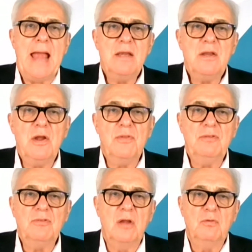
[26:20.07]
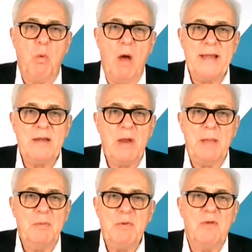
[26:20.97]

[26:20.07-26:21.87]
And, you know, this goes wider. I mean,